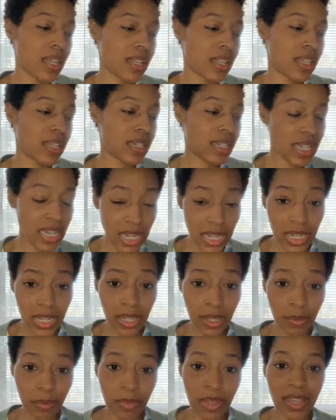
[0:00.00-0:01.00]
the
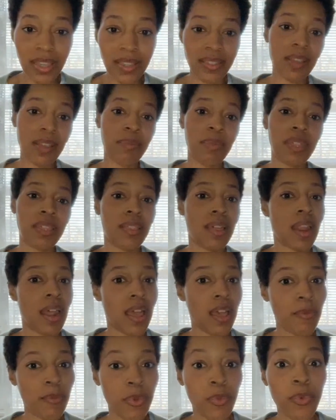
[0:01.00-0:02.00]
team is something that I
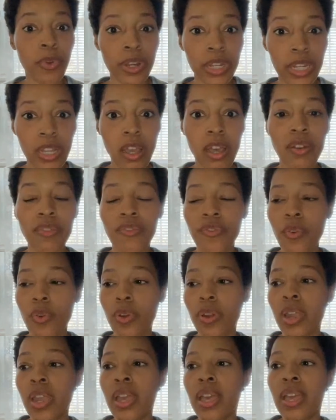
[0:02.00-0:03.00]
have been working on
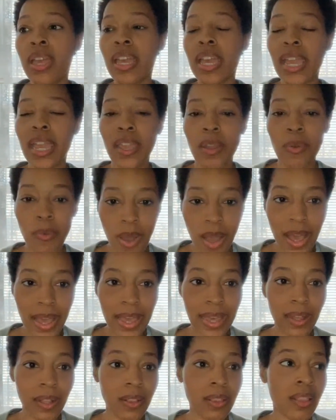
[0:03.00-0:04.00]
for a
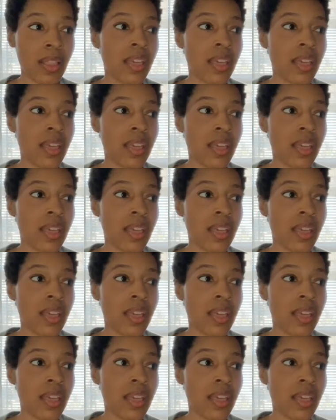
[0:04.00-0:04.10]
while.